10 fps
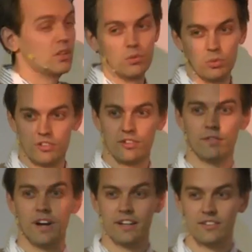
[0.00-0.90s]
which
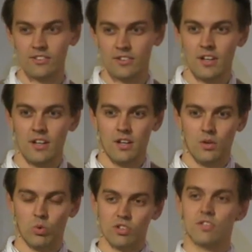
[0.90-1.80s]
defines
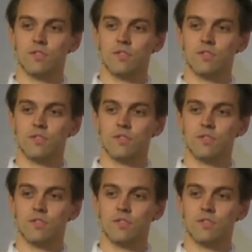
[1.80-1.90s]
what's the